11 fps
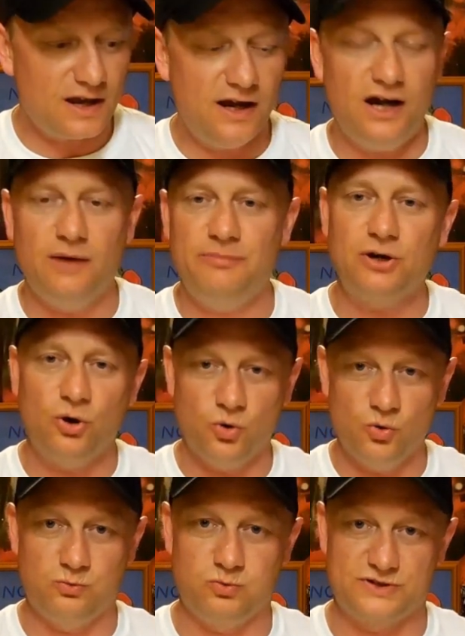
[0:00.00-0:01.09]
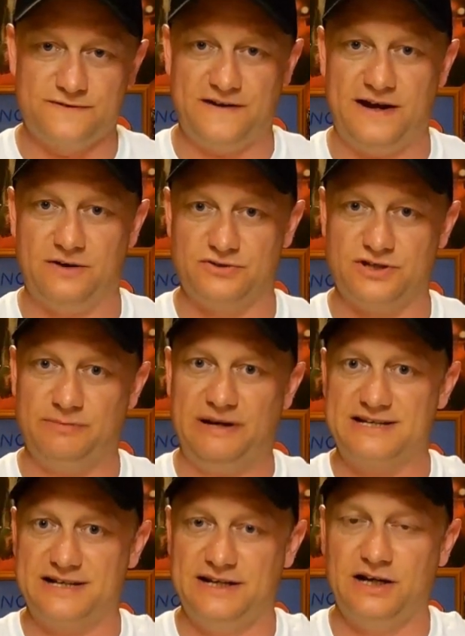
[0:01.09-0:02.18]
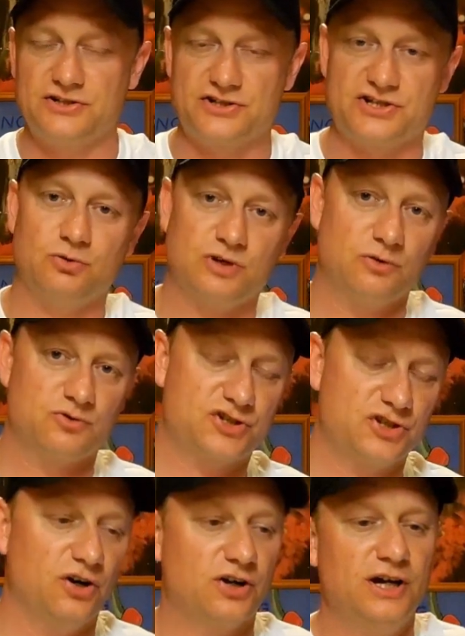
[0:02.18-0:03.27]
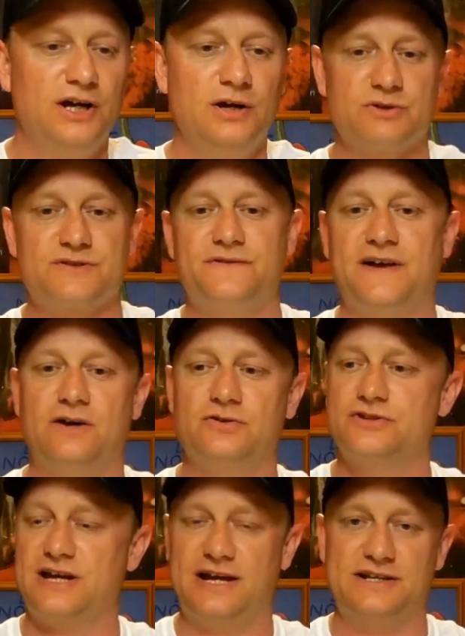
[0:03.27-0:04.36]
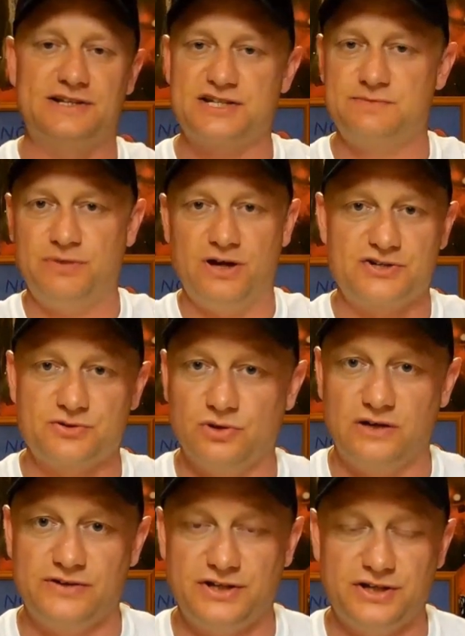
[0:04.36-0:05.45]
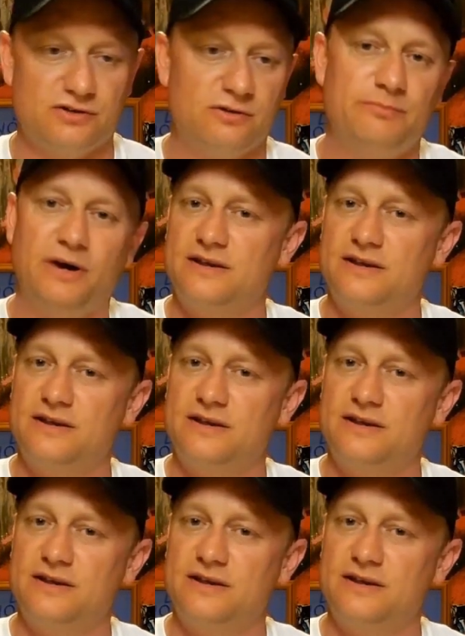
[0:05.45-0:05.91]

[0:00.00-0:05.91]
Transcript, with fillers: Uh, a big haul was found, uh, basically unsold old stock was found and dispersed all over Europe.